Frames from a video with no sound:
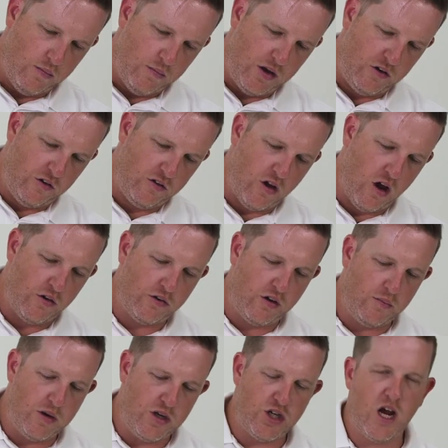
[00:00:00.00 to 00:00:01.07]
Picture styles
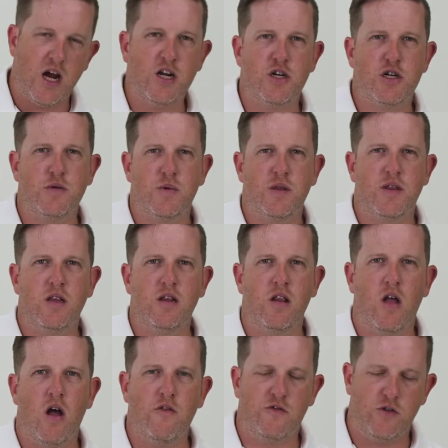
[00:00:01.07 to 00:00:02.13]
can be changed within the
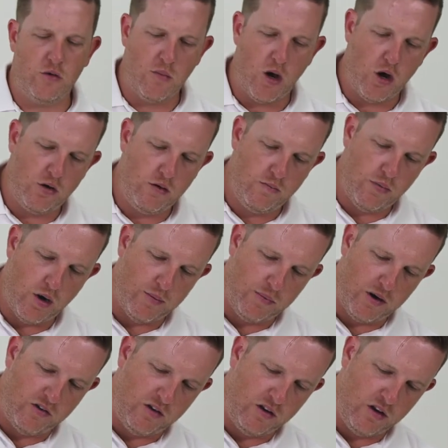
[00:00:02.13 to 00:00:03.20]
live view mode by
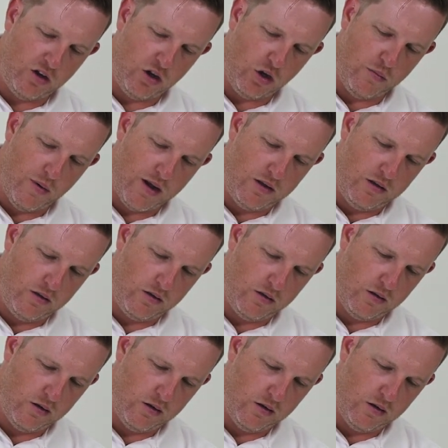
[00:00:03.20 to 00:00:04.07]
pressing the Q button.